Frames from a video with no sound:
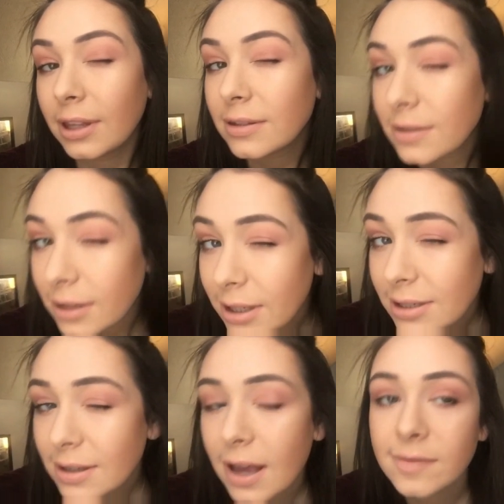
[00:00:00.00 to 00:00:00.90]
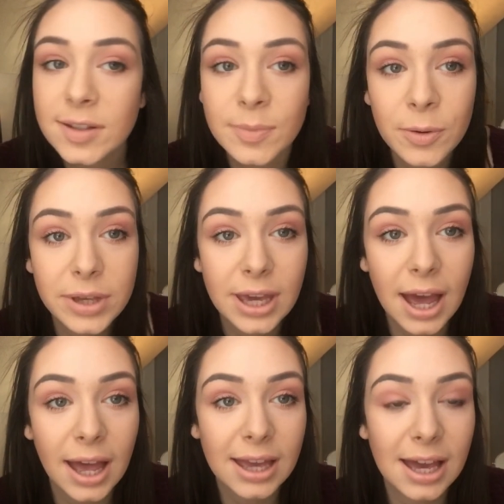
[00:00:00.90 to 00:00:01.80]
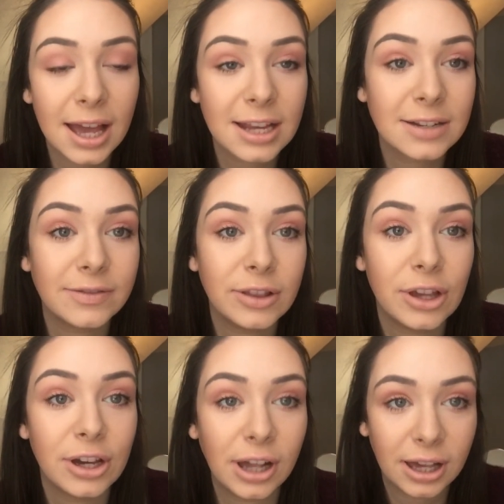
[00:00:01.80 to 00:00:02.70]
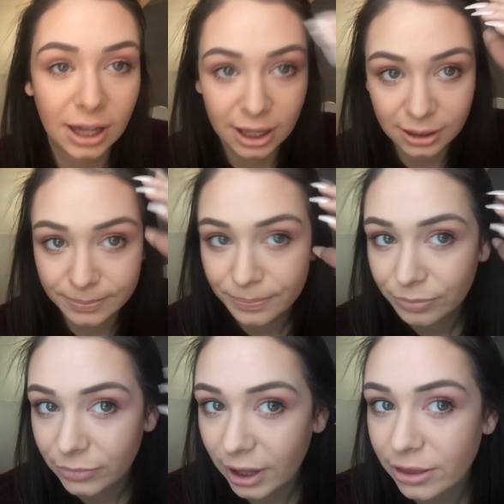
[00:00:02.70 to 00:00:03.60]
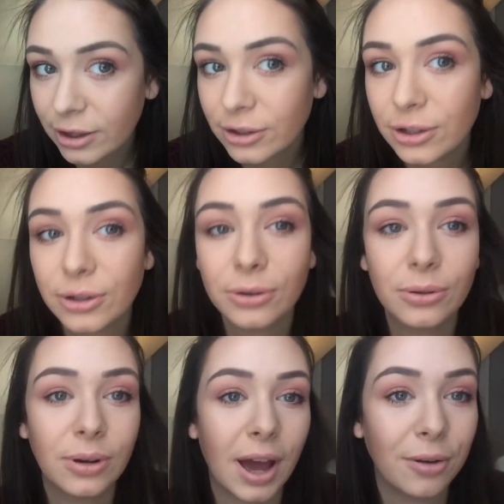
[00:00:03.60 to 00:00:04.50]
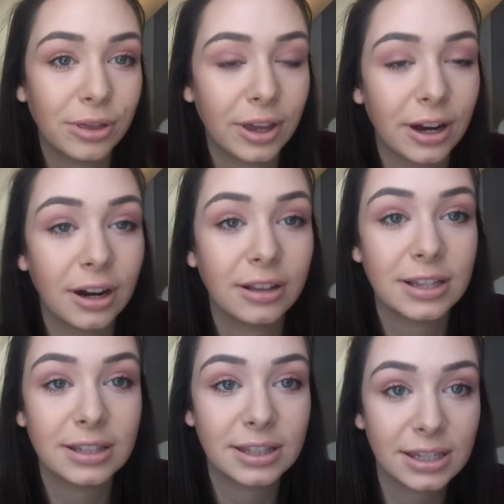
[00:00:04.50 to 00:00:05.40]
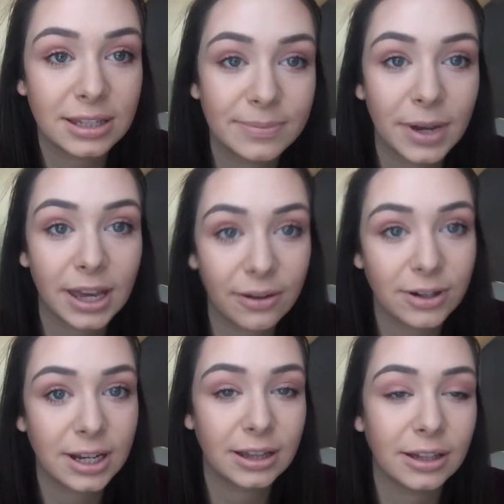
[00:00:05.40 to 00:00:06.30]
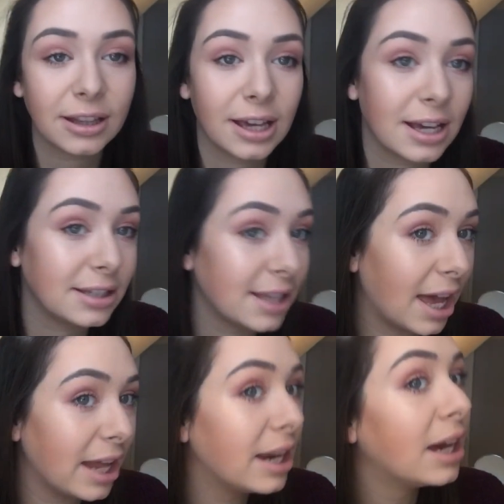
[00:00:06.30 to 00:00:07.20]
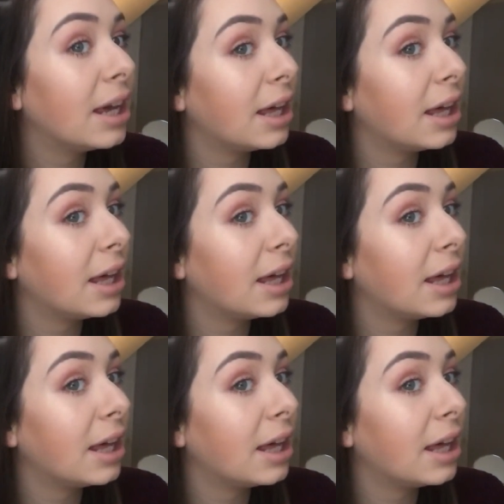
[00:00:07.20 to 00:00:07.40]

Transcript: It's a really soft, smoky eye kind of look. Nothing too out there. This is my everyday look, like I said.